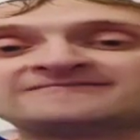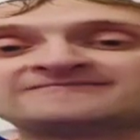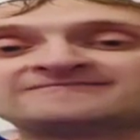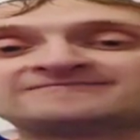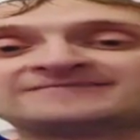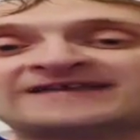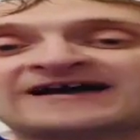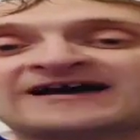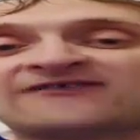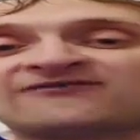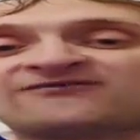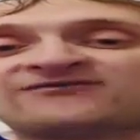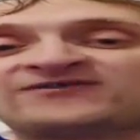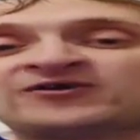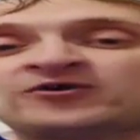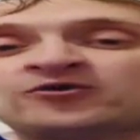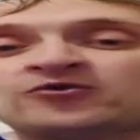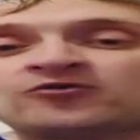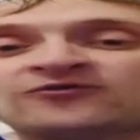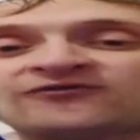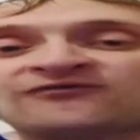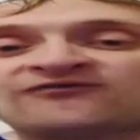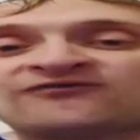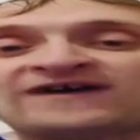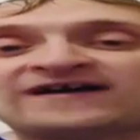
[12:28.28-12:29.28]
that
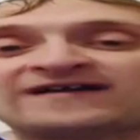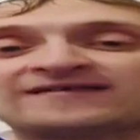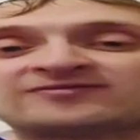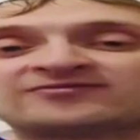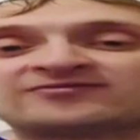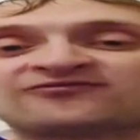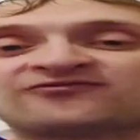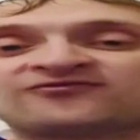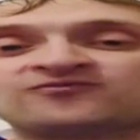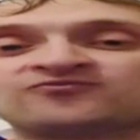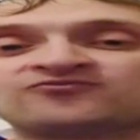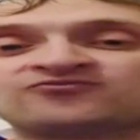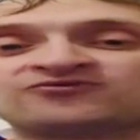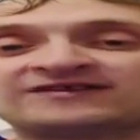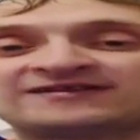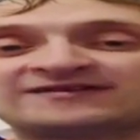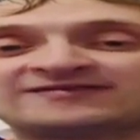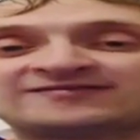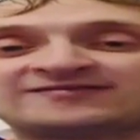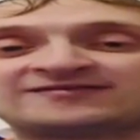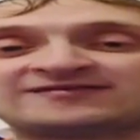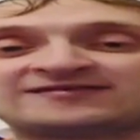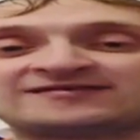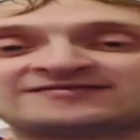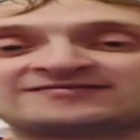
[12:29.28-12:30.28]
feel-good factor from
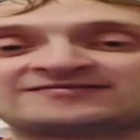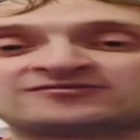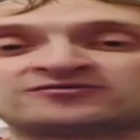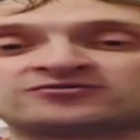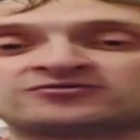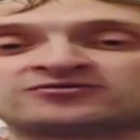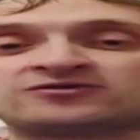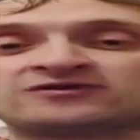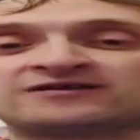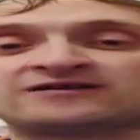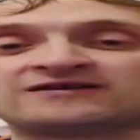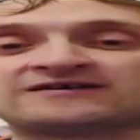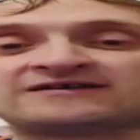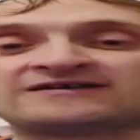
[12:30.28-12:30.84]
pre-season,